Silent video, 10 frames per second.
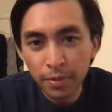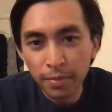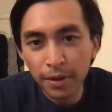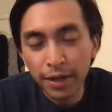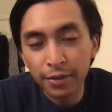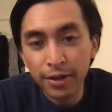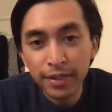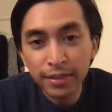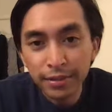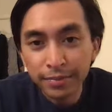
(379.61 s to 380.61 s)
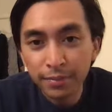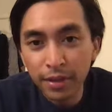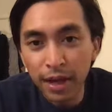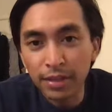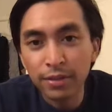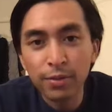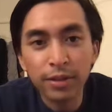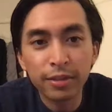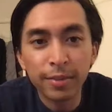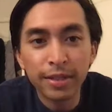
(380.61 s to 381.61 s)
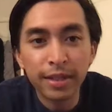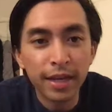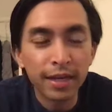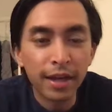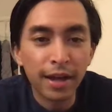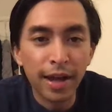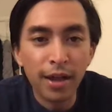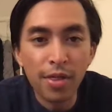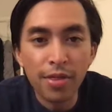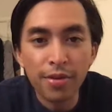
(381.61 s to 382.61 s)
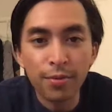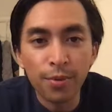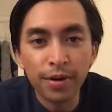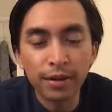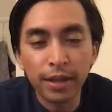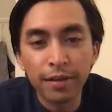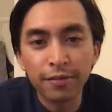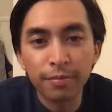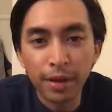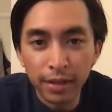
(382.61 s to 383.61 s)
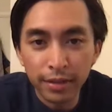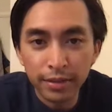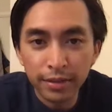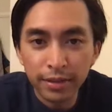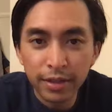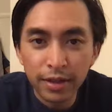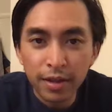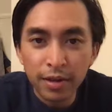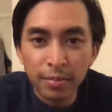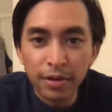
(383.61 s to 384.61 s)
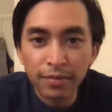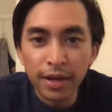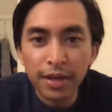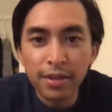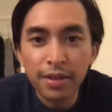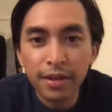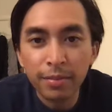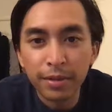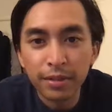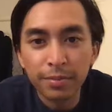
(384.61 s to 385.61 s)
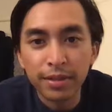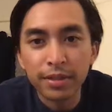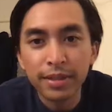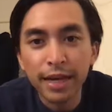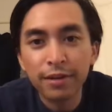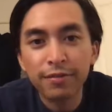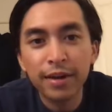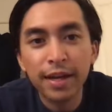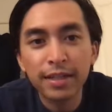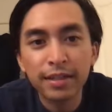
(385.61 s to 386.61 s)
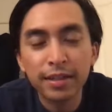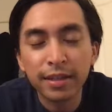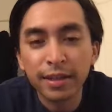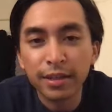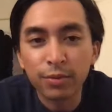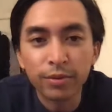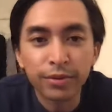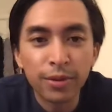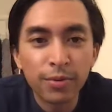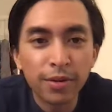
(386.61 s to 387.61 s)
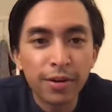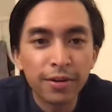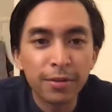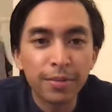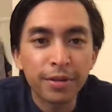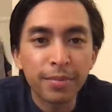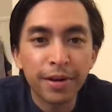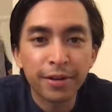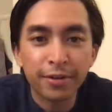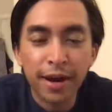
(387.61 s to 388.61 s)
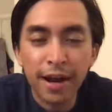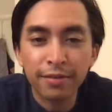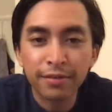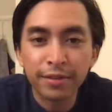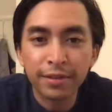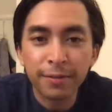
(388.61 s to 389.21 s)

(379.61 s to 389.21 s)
But anyways, I still want to maintain a healthy work-life balance. But if anything must be sacrificed, it will no longer be my craft.